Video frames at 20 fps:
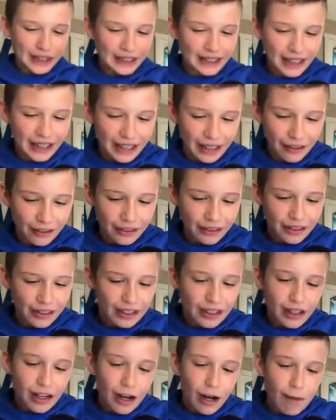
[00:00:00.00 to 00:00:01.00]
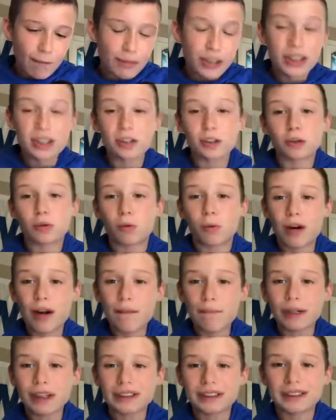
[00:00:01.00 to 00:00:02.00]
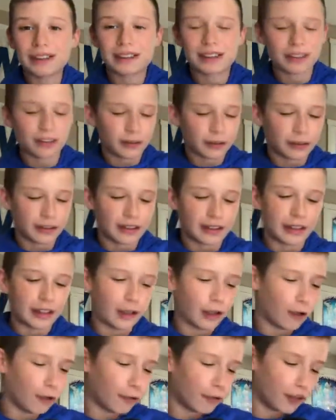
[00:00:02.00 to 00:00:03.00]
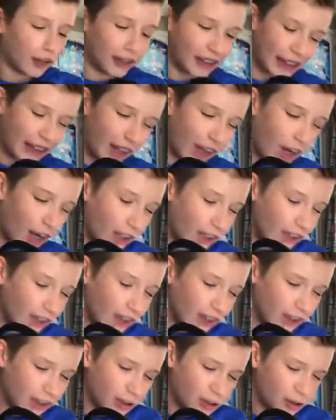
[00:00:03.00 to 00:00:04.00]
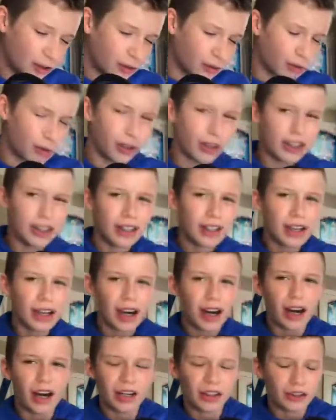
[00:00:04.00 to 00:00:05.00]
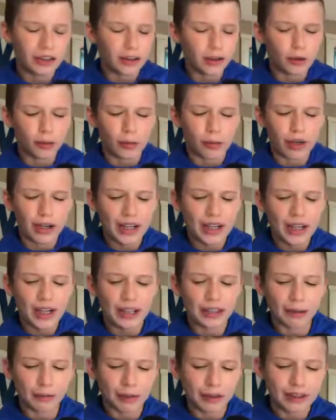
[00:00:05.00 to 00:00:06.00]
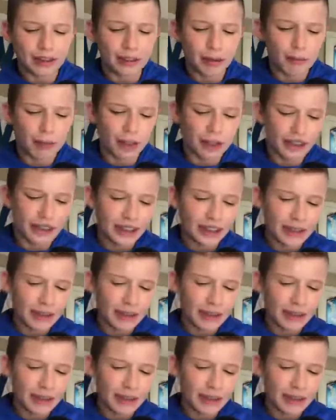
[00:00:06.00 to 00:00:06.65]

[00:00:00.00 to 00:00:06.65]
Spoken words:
now. These are $20 in store. They go for like $100 to $120 on the resale market.